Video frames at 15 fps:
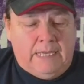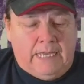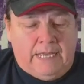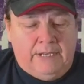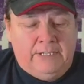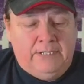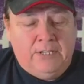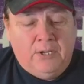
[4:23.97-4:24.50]

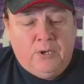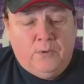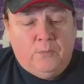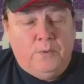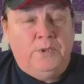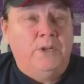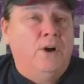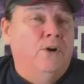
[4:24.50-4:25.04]
and
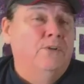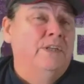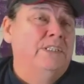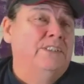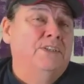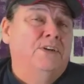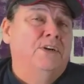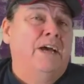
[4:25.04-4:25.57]
we know they
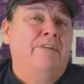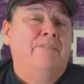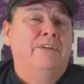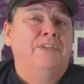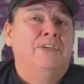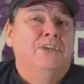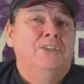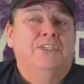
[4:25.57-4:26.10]
still
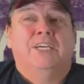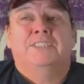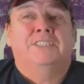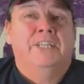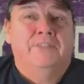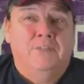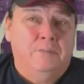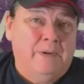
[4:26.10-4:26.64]
haven't
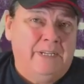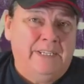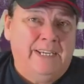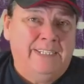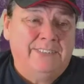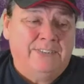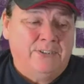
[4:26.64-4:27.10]
tested everybody yet.